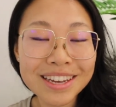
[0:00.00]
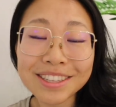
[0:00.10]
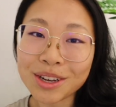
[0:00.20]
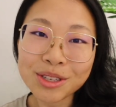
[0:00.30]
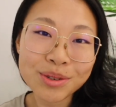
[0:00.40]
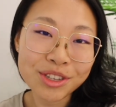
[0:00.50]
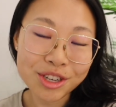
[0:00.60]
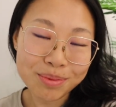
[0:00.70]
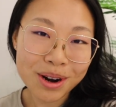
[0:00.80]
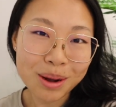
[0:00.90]
It's also a
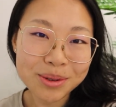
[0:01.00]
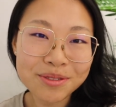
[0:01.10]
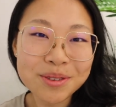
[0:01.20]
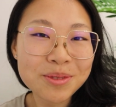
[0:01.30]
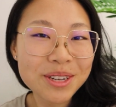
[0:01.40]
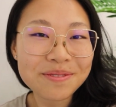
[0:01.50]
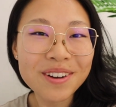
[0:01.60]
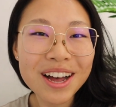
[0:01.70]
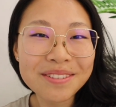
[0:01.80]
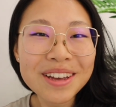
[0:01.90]
cheaper option from Gen
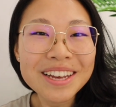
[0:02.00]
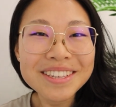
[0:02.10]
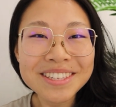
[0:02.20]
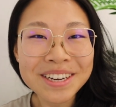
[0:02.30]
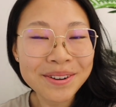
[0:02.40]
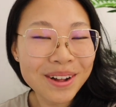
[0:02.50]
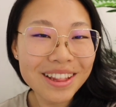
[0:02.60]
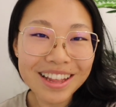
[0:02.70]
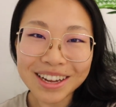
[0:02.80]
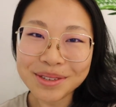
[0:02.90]
5, so
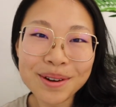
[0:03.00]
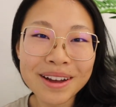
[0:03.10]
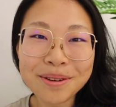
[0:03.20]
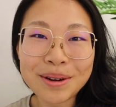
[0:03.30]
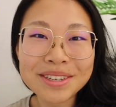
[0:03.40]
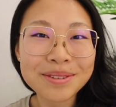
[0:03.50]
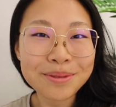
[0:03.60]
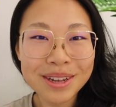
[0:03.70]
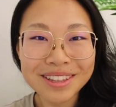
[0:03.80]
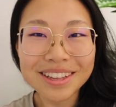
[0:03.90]
that's why I went
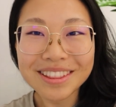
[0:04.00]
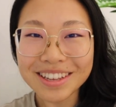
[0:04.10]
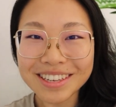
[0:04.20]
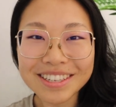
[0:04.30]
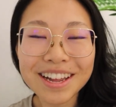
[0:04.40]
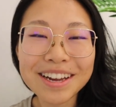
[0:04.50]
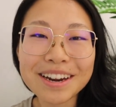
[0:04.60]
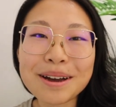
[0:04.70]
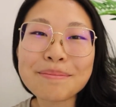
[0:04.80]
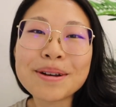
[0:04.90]
with this
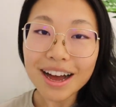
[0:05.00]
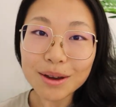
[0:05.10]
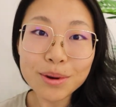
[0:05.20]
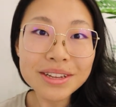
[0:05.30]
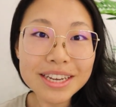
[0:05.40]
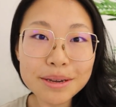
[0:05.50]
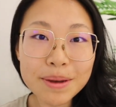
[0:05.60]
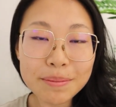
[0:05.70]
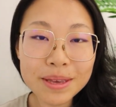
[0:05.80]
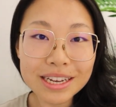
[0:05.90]
lineup. I will link
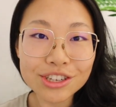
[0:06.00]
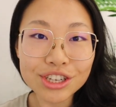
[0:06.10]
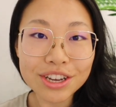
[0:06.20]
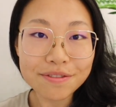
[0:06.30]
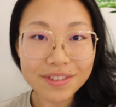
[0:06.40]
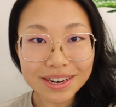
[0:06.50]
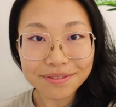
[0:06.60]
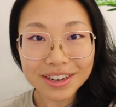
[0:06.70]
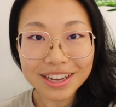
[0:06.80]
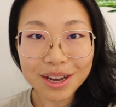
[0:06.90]
my PXG fitting
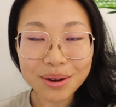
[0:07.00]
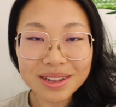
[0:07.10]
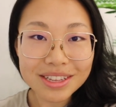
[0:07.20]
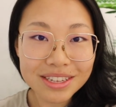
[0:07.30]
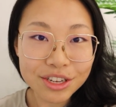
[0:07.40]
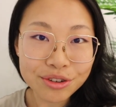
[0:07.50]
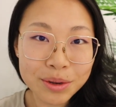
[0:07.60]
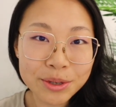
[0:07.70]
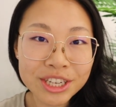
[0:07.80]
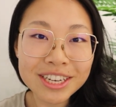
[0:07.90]
video in the
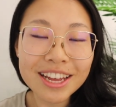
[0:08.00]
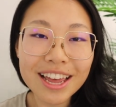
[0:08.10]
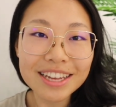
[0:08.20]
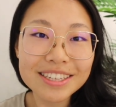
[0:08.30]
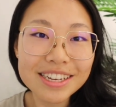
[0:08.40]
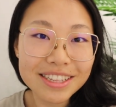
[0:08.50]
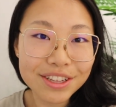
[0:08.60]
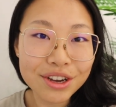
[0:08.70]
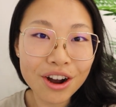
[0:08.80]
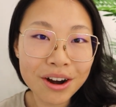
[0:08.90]
description and in
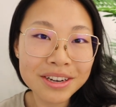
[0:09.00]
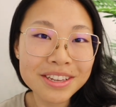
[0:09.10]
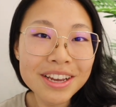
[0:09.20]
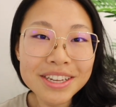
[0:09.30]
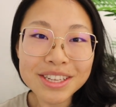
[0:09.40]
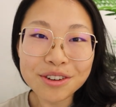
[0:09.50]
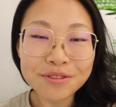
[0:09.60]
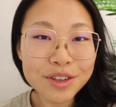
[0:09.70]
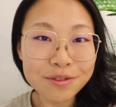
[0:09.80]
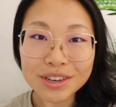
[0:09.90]
the cards, so
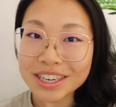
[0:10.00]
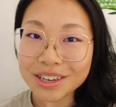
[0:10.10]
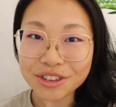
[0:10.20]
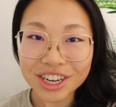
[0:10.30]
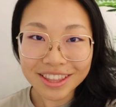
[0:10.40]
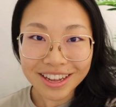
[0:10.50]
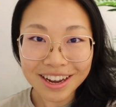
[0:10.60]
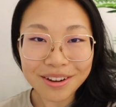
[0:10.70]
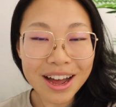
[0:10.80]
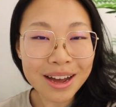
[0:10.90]
feel free to go check that
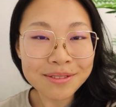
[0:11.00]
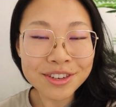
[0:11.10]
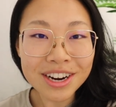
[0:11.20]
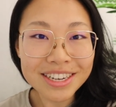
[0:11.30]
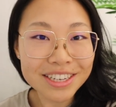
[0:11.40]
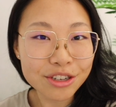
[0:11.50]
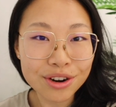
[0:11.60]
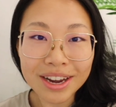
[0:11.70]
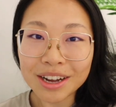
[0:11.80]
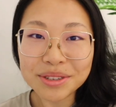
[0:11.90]
out after. I did
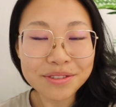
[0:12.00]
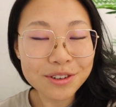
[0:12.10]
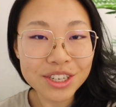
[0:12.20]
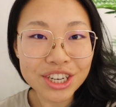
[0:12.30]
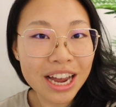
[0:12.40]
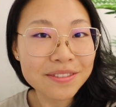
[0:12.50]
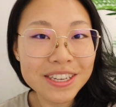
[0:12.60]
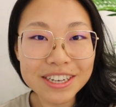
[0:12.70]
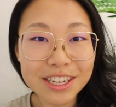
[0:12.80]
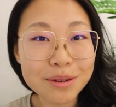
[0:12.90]
try out different shafts
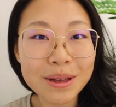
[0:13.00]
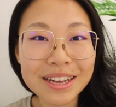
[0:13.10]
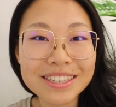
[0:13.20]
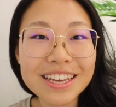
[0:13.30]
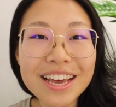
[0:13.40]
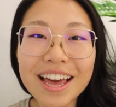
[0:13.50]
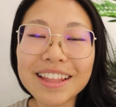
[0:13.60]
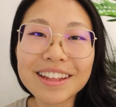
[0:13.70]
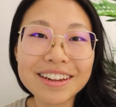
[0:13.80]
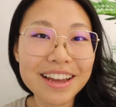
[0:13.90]
and club heads,
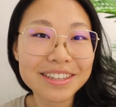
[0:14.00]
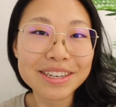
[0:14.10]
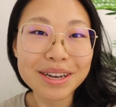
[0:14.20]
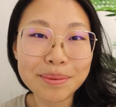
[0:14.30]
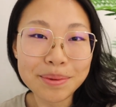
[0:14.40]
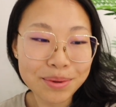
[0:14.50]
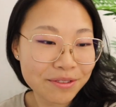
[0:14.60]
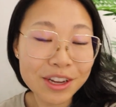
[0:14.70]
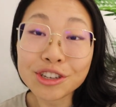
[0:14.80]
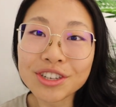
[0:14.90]
and then ended up
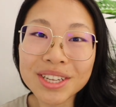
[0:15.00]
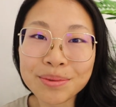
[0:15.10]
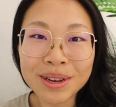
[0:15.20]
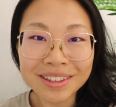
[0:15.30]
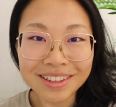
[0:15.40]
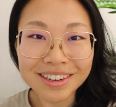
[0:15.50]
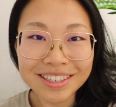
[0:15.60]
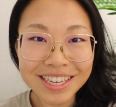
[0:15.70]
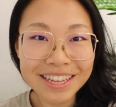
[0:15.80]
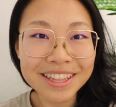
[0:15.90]
eventually with the
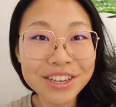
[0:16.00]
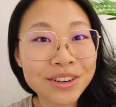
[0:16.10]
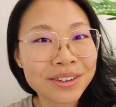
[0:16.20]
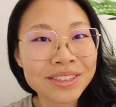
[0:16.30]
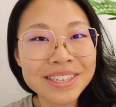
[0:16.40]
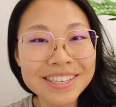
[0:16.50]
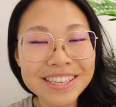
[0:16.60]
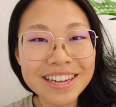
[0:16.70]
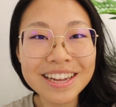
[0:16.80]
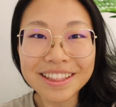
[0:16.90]
set that you're going to
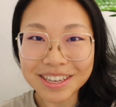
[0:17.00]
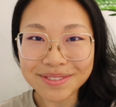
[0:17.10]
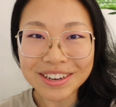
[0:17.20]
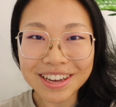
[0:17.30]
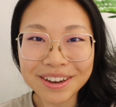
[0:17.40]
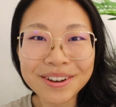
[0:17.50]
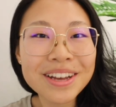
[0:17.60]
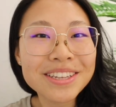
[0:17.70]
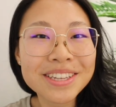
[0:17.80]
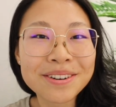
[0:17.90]
see in this video.
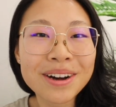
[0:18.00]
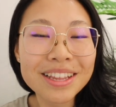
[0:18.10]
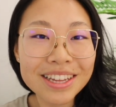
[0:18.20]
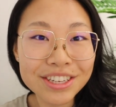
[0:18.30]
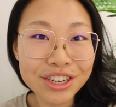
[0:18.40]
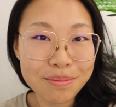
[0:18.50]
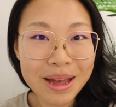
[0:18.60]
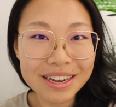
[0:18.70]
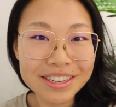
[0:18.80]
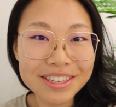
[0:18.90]
So let's jump
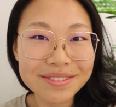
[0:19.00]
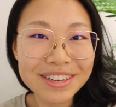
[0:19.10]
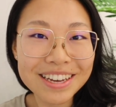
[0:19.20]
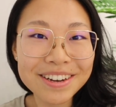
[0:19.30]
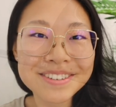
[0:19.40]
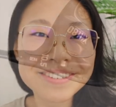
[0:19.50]
back into the video.